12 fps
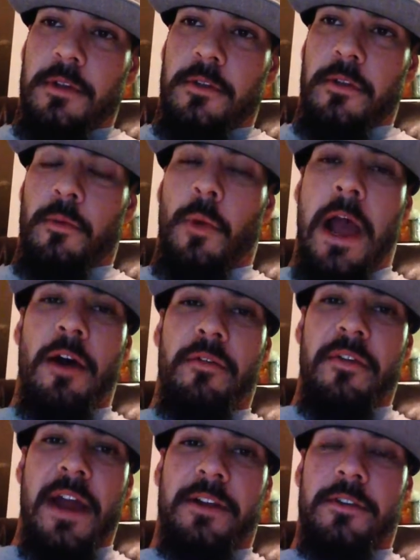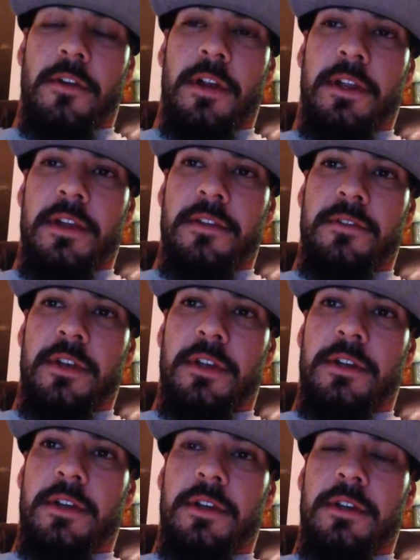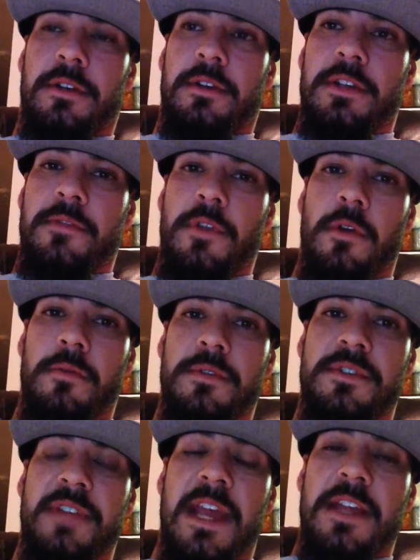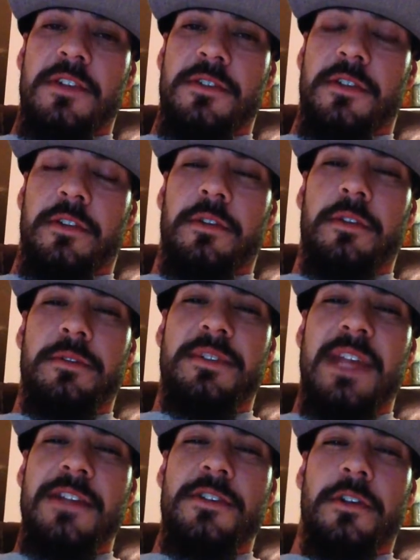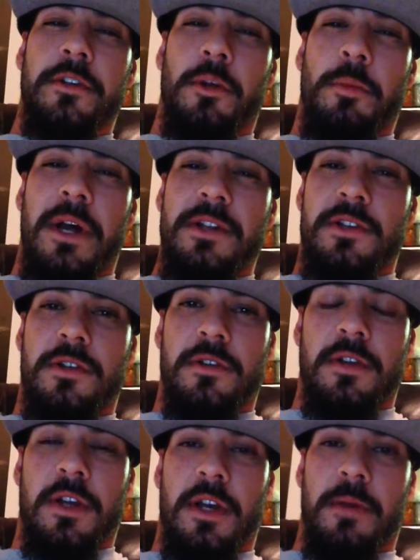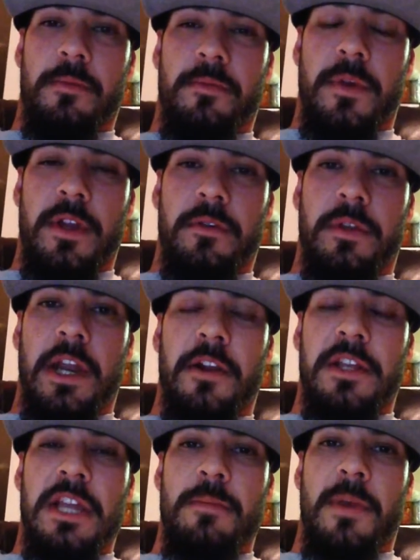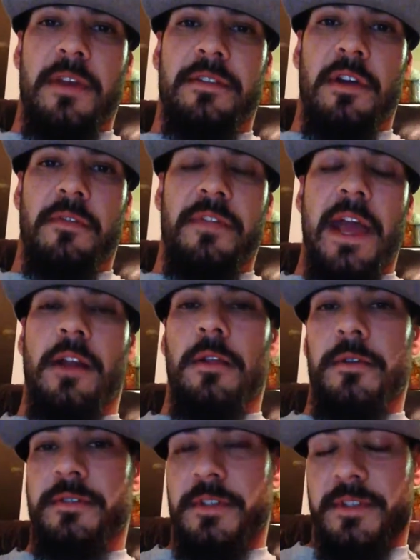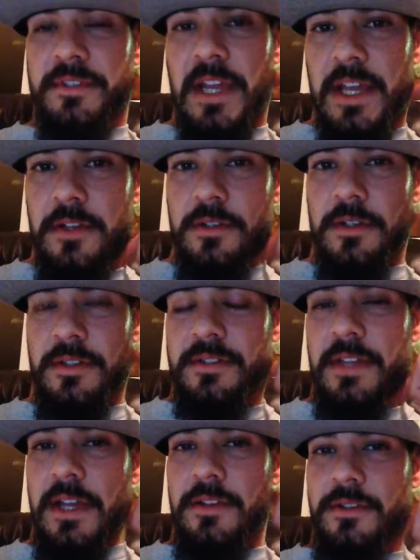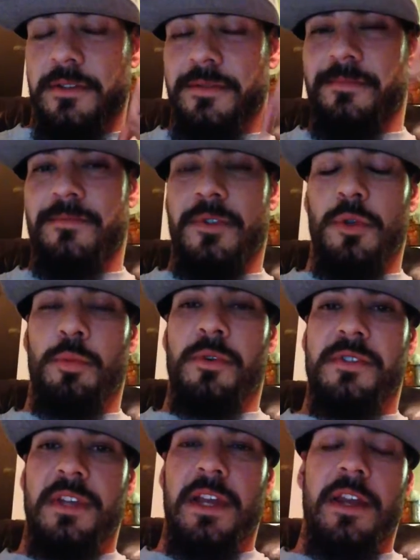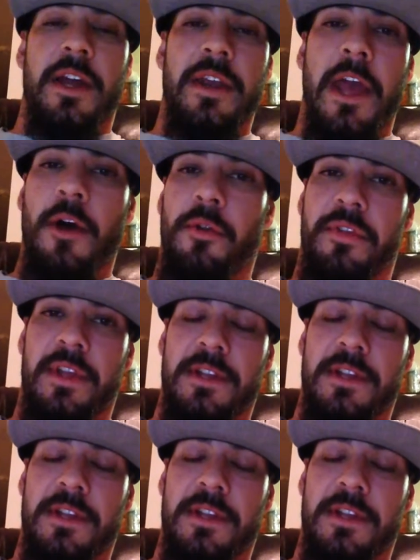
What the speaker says: The wow factor, I guess. Even though stage is a little much, I don't care to keep myself that close to stage because stage is 2% unhealthy.